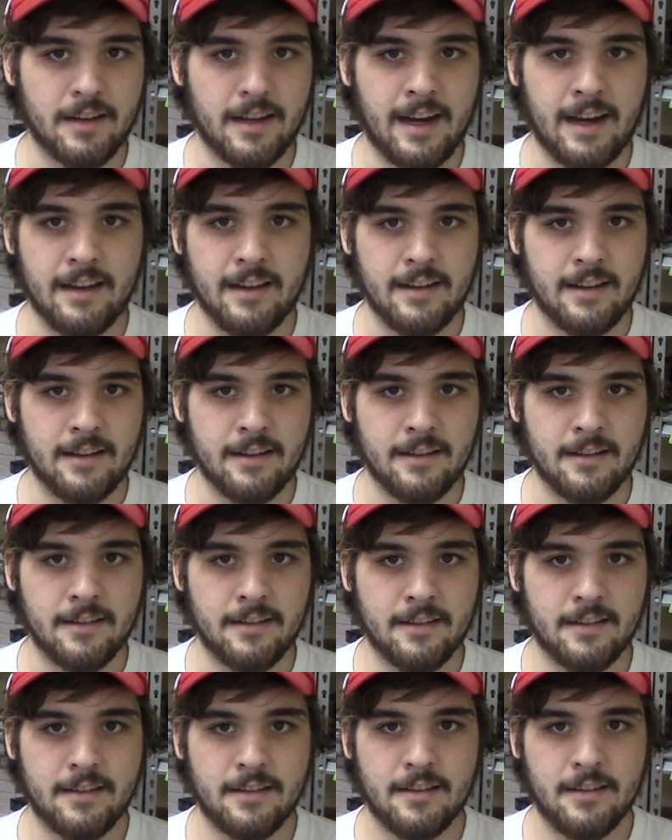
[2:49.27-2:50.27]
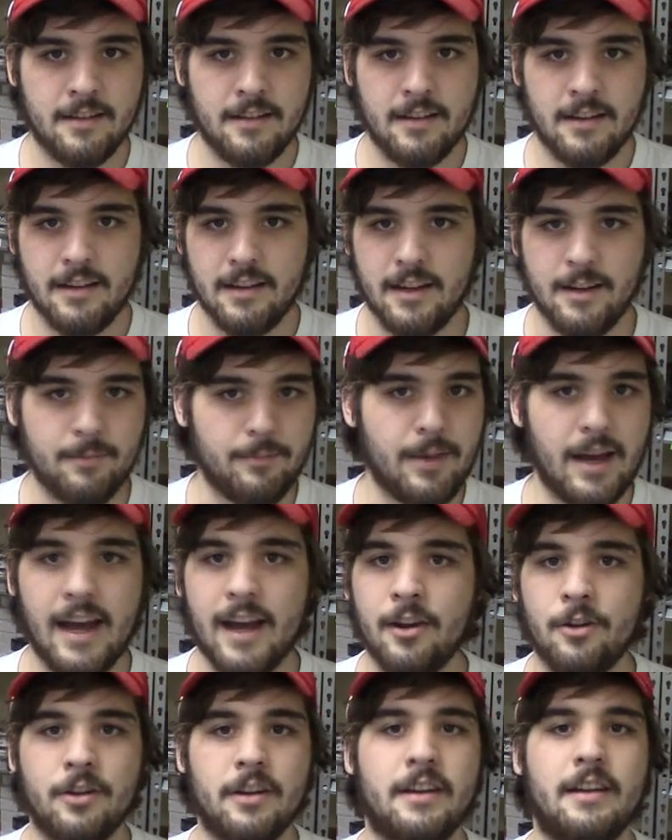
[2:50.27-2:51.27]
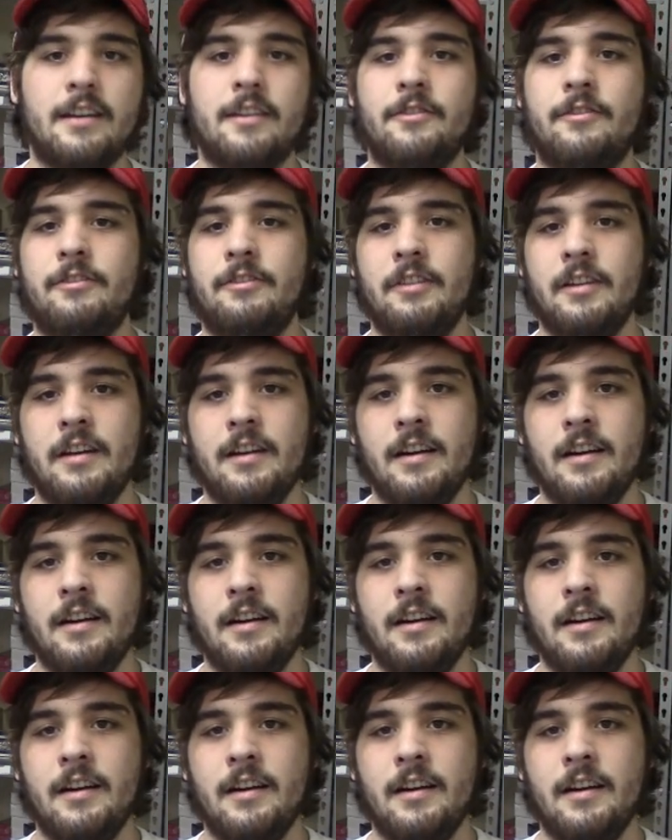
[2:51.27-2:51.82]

that is imperative.